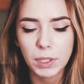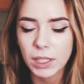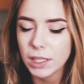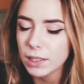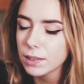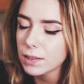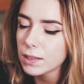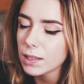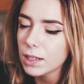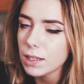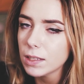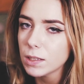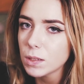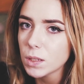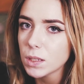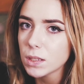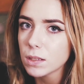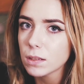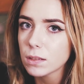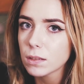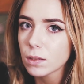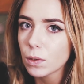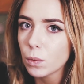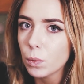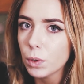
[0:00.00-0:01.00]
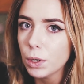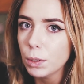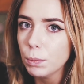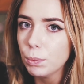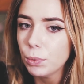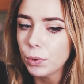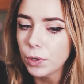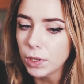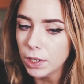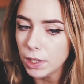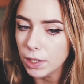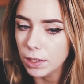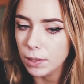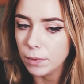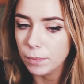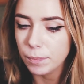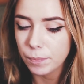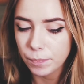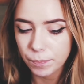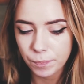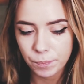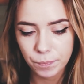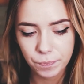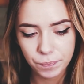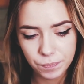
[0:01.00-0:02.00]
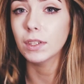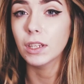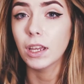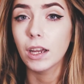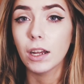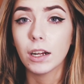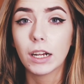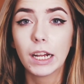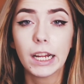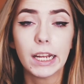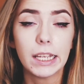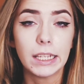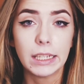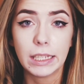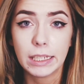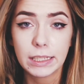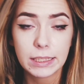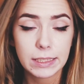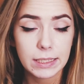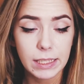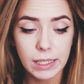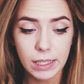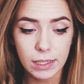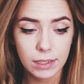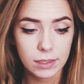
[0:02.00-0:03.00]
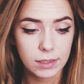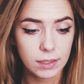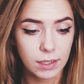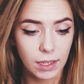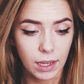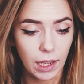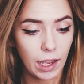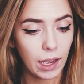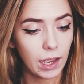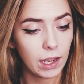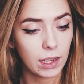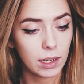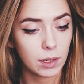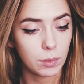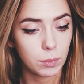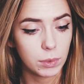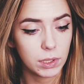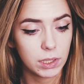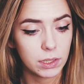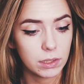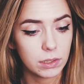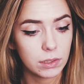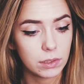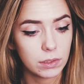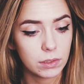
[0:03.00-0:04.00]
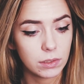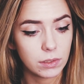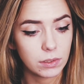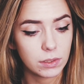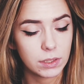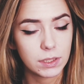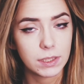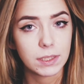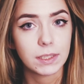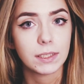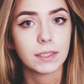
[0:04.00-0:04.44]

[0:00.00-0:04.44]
because it is quite pretty. Alright, that's it. I will